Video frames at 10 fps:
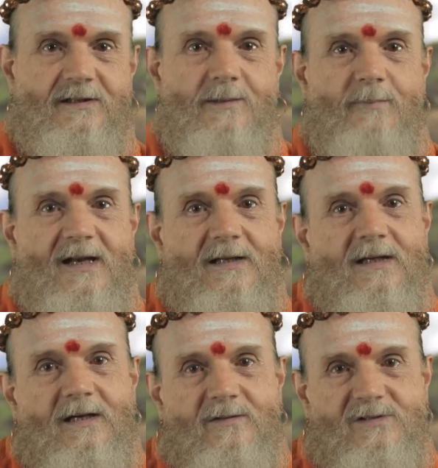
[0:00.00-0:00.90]
that the
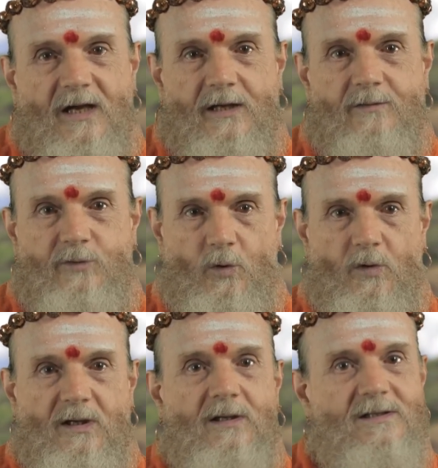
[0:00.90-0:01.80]
meditative side of
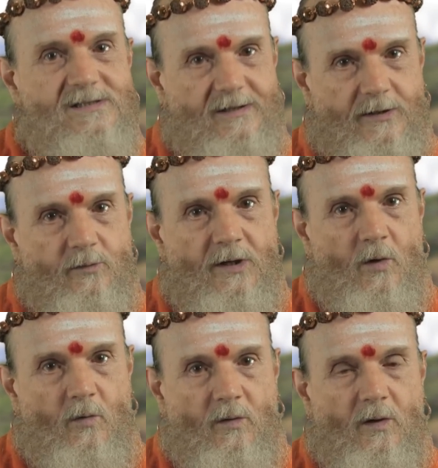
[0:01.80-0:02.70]
yoga is little
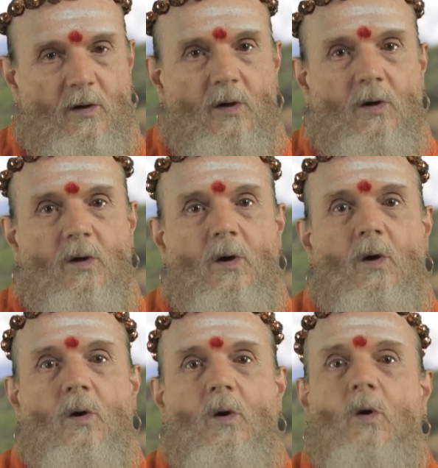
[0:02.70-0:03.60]
known.
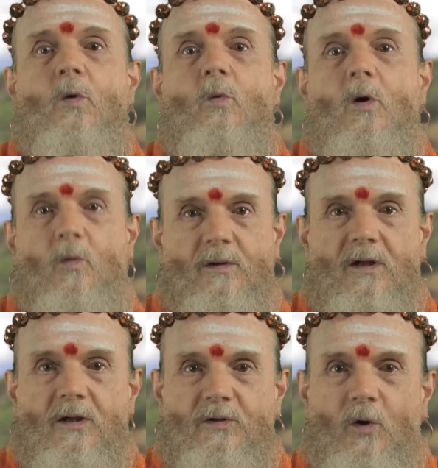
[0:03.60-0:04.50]
Quote,
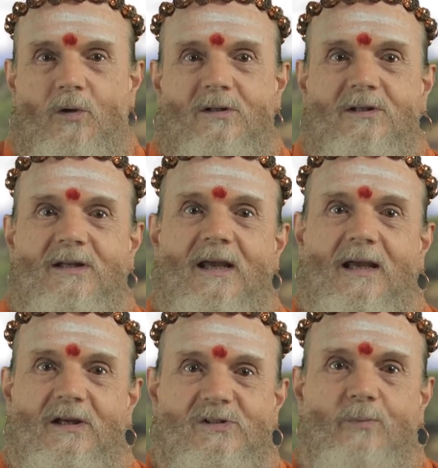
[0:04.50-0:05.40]
"Yoga
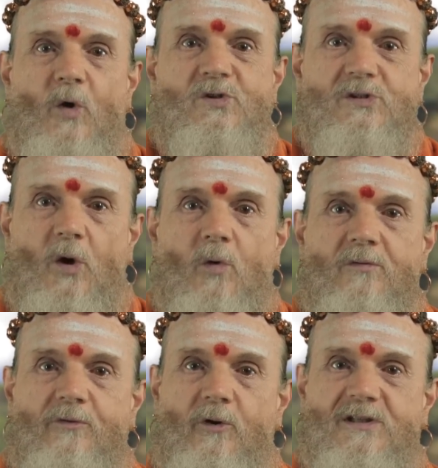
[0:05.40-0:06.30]
today is most
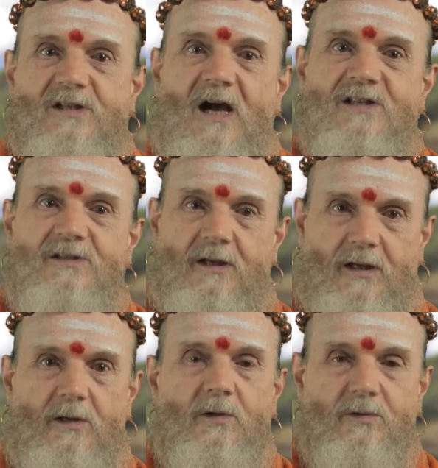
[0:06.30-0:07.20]
known for its
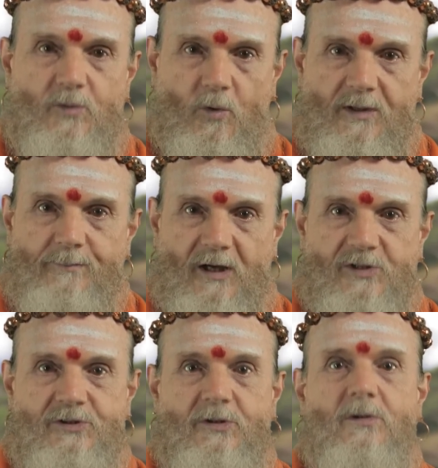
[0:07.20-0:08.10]
asana, yogic
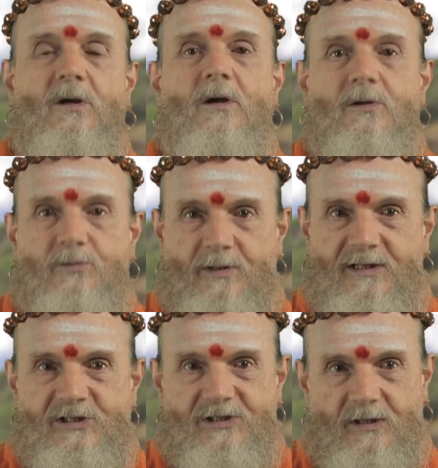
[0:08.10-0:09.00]
posture,
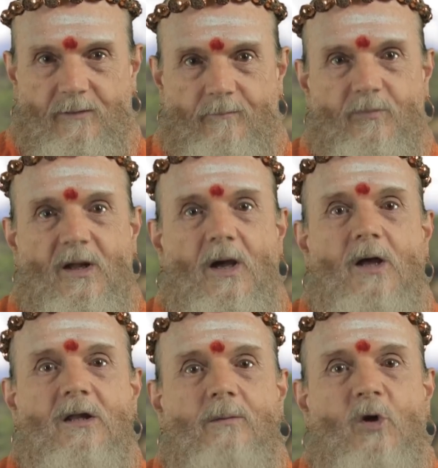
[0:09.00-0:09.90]
tradition,
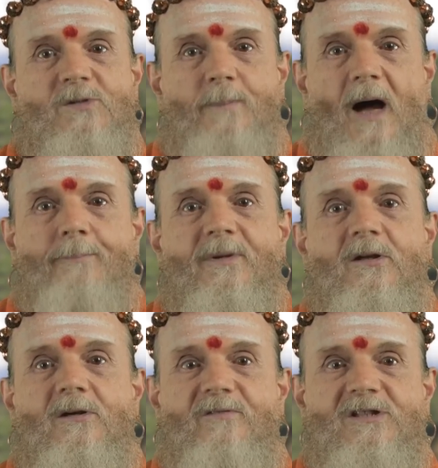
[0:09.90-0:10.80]
the most
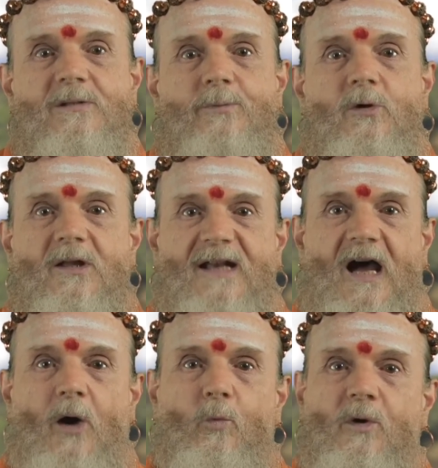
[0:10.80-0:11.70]
popular, visible, and
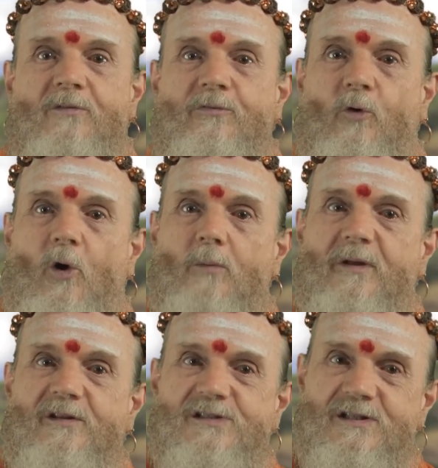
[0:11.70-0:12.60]
outward form
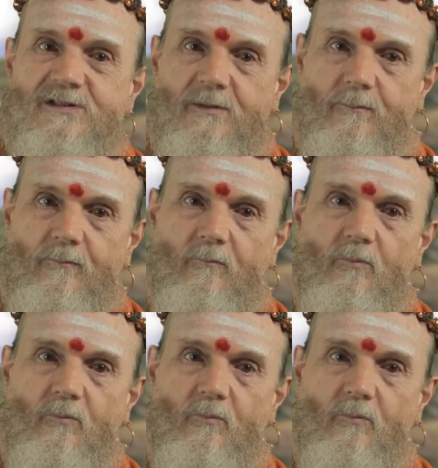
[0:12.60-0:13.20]
of the system.